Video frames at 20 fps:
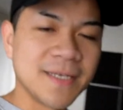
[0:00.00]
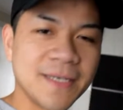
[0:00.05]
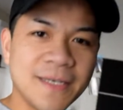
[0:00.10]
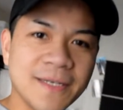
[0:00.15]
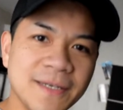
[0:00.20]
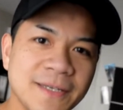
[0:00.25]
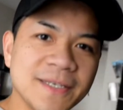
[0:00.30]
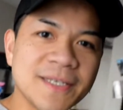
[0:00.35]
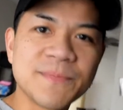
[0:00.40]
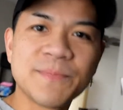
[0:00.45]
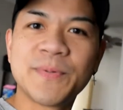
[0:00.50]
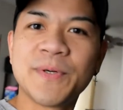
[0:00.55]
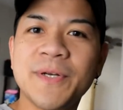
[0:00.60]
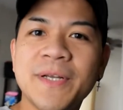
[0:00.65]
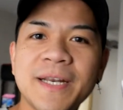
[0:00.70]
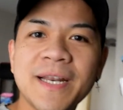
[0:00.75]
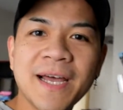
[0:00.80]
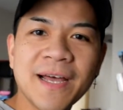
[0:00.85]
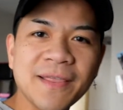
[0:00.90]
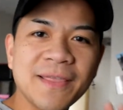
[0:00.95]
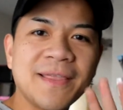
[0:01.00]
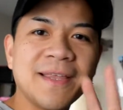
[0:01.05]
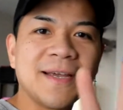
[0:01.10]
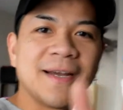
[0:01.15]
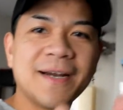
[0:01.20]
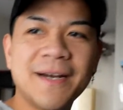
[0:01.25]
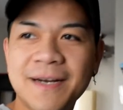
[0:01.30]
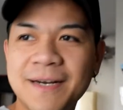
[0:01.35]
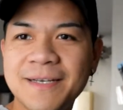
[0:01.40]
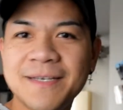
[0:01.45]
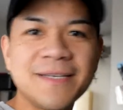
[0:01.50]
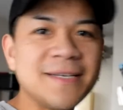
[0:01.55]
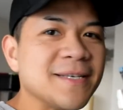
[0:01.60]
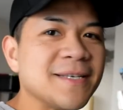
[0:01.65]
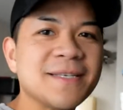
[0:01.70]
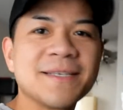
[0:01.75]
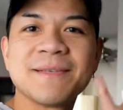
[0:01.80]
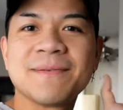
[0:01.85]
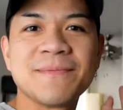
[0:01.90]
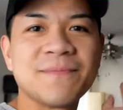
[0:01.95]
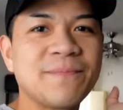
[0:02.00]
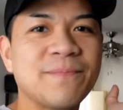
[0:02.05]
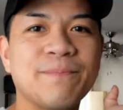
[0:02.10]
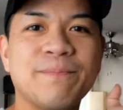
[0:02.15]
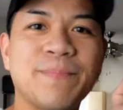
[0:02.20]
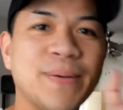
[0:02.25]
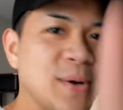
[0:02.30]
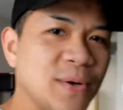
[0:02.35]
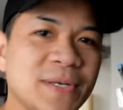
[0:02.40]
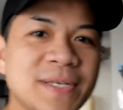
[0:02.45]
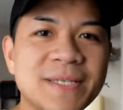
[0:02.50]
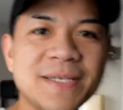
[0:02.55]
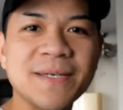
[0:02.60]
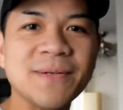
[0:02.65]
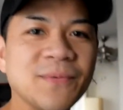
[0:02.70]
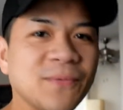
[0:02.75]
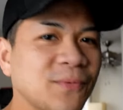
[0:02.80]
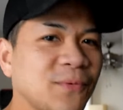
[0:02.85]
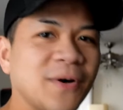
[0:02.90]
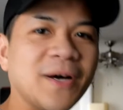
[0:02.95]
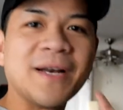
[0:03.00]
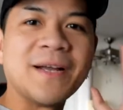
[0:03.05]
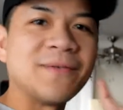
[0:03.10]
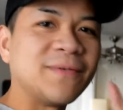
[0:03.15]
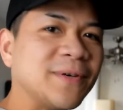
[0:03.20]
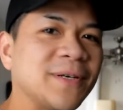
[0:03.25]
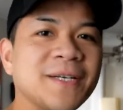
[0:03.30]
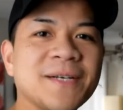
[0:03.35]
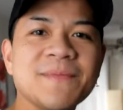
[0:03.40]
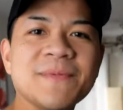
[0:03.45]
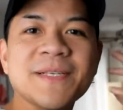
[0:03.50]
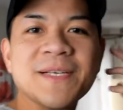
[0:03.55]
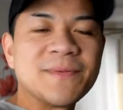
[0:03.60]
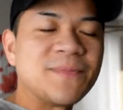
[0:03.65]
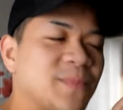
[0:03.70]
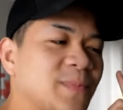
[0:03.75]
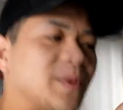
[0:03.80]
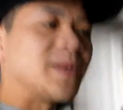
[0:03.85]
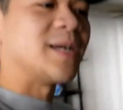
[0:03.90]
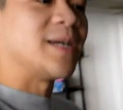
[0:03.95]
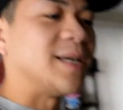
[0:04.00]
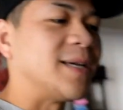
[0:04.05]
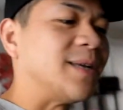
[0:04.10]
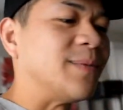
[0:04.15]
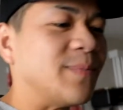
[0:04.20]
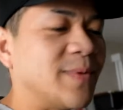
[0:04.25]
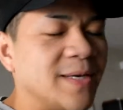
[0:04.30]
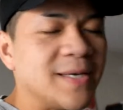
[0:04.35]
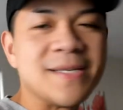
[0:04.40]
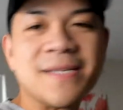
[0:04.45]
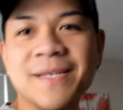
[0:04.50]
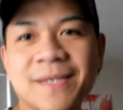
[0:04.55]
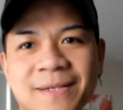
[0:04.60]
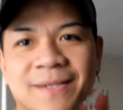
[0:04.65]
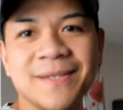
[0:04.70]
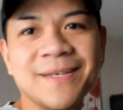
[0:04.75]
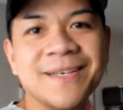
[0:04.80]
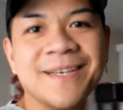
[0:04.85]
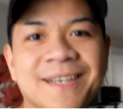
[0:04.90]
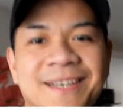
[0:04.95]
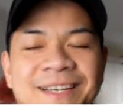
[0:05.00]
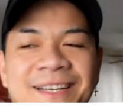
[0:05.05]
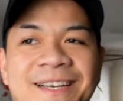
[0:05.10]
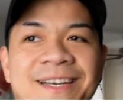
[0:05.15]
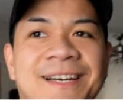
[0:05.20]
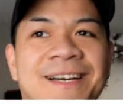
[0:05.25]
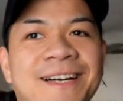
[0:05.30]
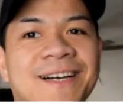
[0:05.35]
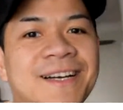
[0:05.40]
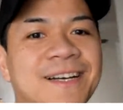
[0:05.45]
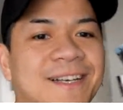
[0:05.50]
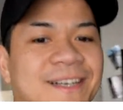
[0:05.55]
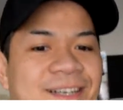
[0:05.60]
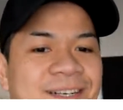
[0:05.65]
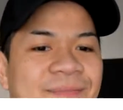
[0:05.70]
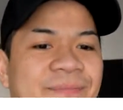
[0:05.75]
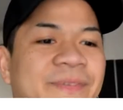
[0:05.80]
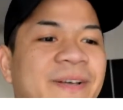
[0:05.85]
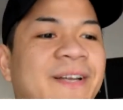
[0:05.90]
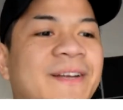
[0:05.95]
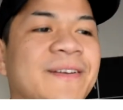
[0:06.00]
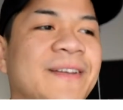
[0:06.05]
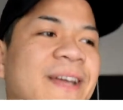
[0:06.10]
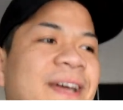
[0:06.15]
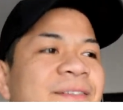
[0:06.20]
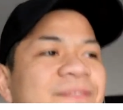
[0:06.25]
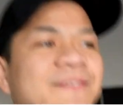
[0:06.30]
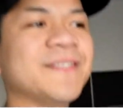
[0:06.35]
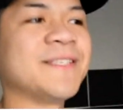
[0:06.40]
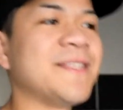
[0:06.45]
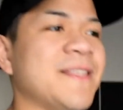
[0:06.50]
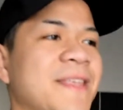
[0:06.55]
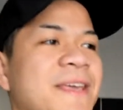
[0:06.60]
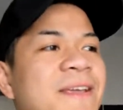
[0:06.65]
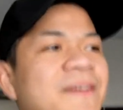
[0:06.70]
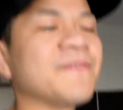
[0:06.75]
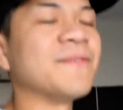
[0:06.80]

You know, I just put it out there, just post it, whatever comes up in my head, basically. I don't have to think